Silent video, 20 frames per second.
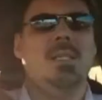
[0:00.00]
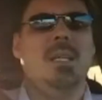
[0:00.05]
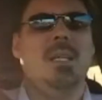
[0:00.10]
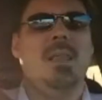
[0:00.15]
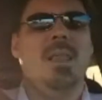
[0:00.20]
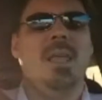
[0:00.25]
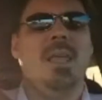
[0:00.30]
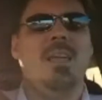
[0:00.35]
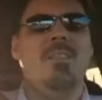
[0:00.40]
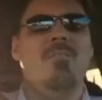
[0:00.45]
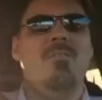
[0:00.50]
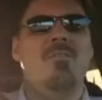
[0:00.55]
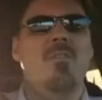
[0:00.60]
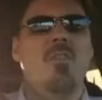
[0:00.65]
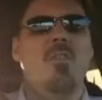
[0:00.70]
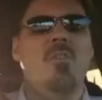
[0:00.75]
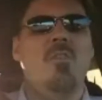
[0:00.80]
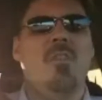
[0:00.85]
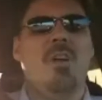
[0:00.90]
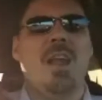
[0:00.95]
they can
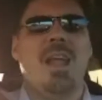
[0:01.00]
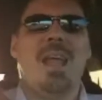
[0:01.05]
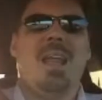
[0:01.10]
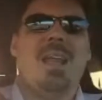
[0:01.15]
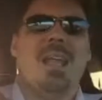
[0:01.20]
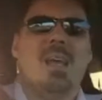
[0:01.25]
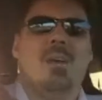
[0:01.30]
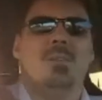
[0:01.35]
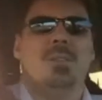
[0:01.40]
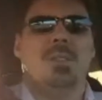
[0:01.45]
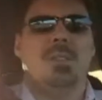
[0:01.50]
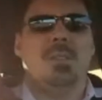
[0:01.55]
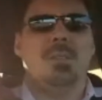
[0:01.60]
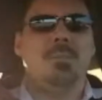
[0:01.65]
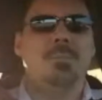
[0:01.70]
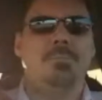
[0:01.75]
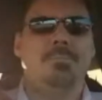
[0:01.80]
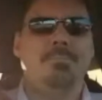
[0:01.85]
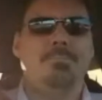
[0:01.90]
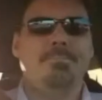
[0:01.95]
vote for handouts.